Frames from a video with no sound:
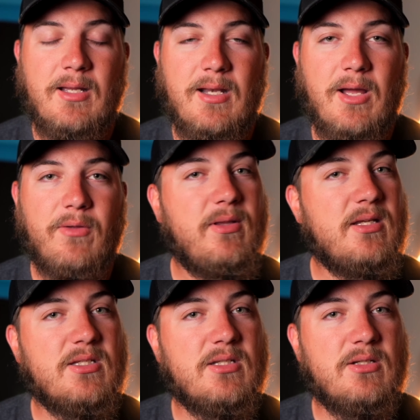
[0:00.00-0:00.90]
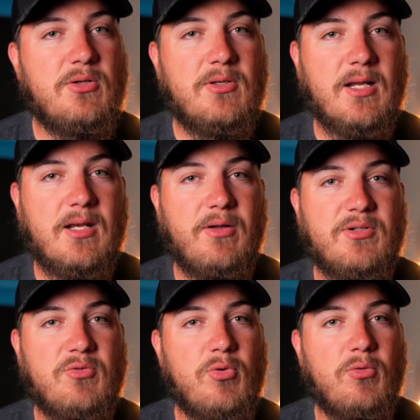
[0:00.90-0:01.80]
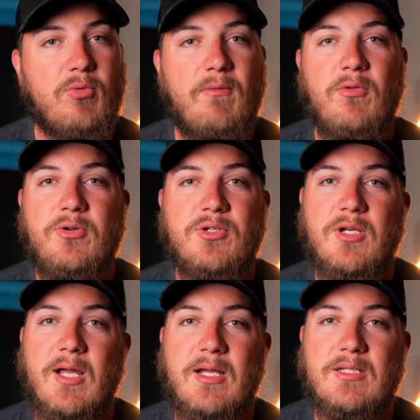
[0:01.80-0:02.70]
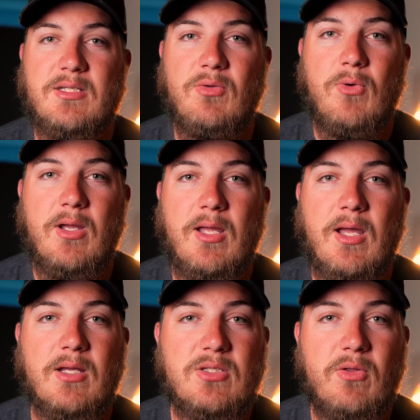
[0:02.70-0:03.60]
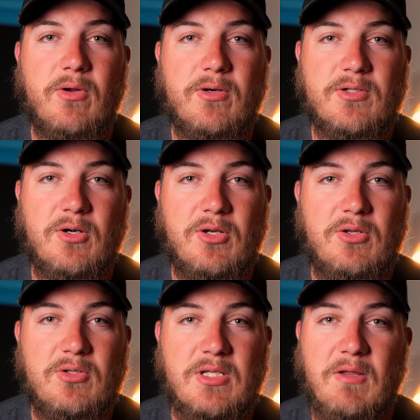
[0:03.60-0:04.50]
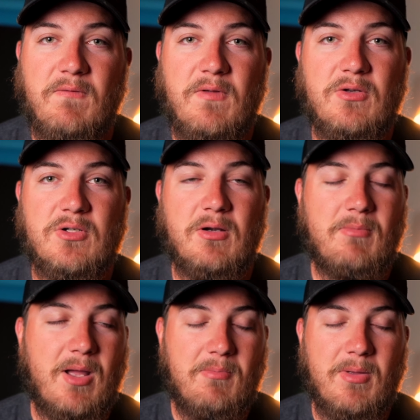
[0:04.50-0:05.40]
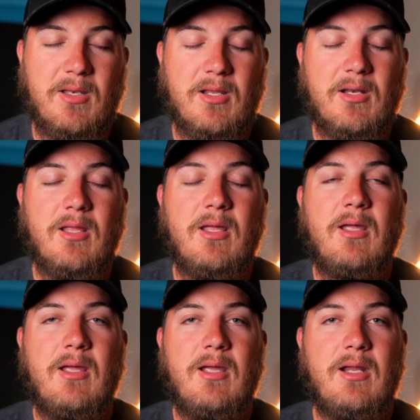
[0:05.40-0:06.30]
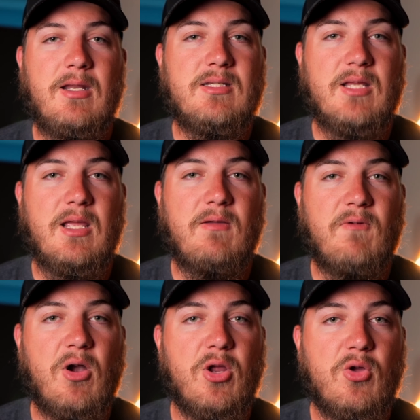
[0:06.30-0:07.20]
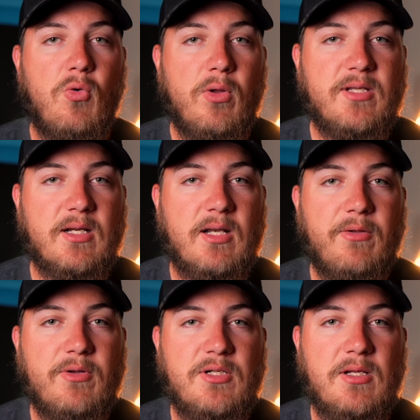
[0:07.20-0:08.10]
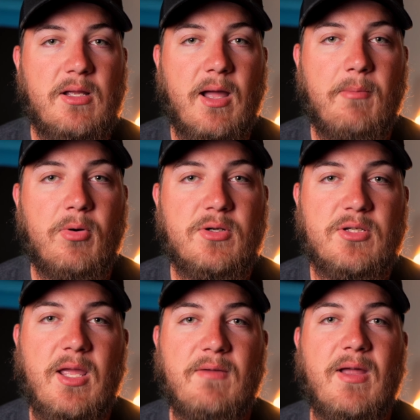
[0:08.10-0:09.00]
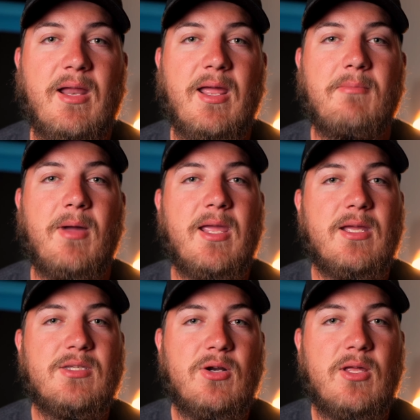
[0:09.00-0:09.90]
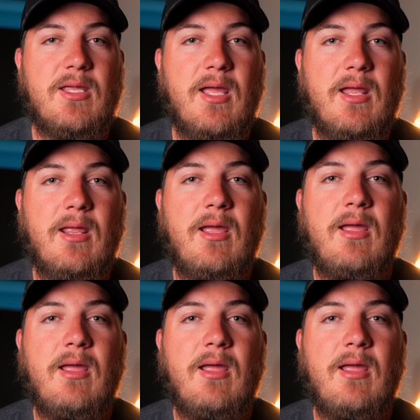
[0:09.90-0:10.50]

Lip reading: Now, this new technology will revolutionize the way XLRs are used in the future, in my opinion. It is a very cool technology. I personally have not had my hands on it yet.